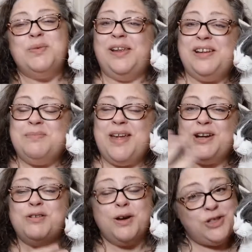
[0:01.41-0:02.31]
Welcome
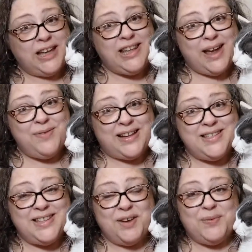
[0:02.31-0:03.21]
in Crochet Life and
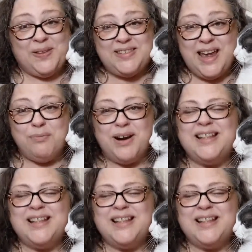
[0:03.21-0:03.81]
Stuff with Debra.